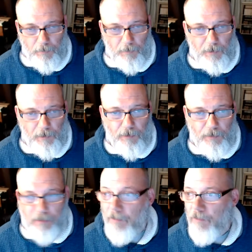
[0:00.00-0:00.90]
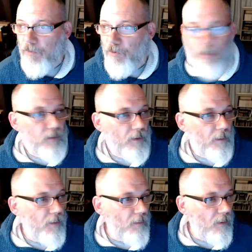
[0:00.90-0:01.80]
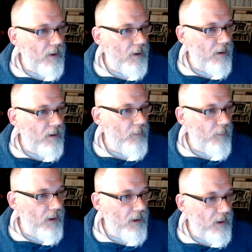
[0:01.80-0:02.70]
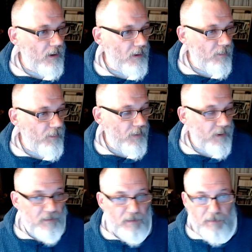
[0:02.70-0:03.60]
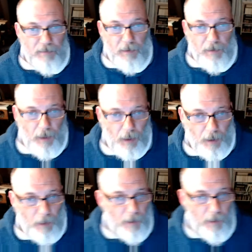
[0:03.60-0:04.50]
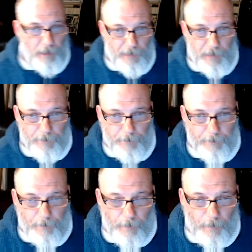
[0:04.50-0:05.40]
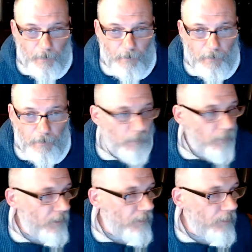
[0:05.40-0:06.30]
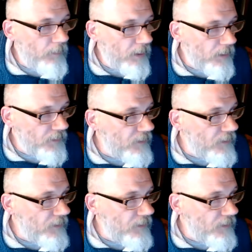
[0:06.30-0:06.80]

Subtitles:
make sure that the YouTube is up and running, and then we can get to business. I am going to post